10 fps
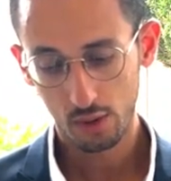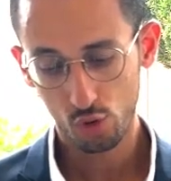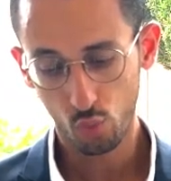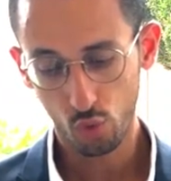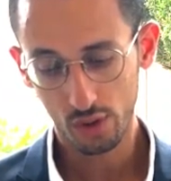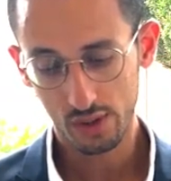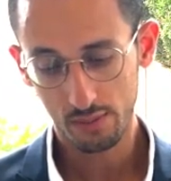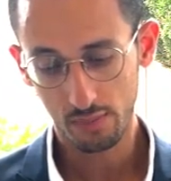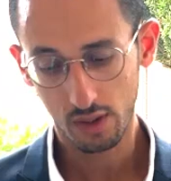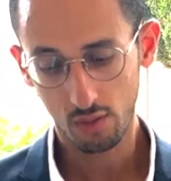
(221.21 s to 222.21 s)

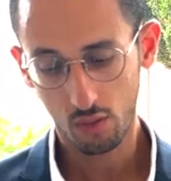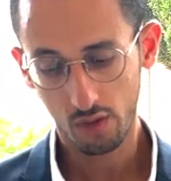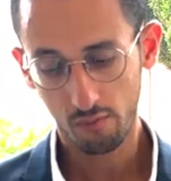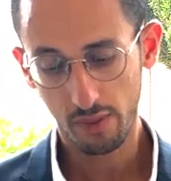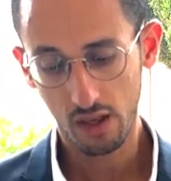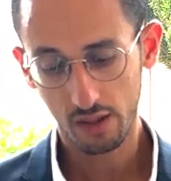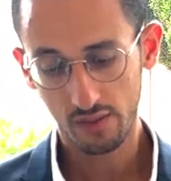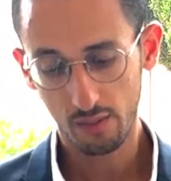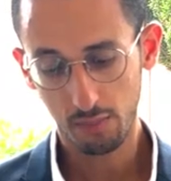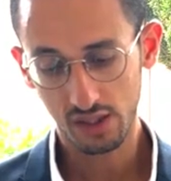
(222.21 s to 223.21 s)
towards, kind of
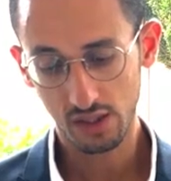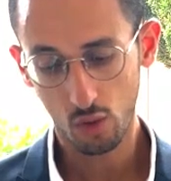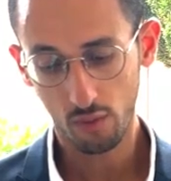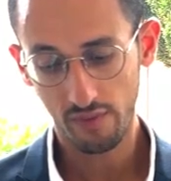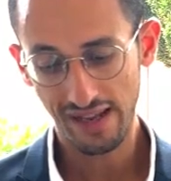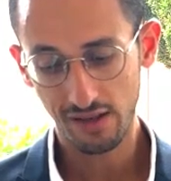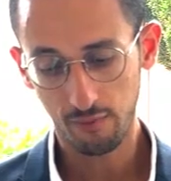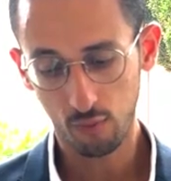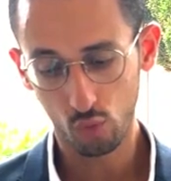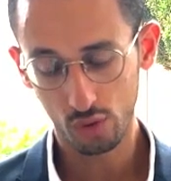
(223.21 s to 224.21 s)
behind the body of
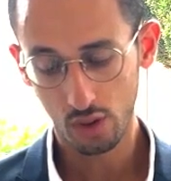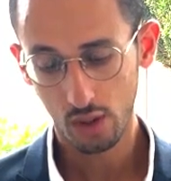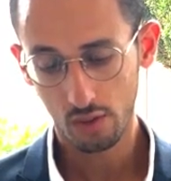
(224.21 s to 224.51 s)
L4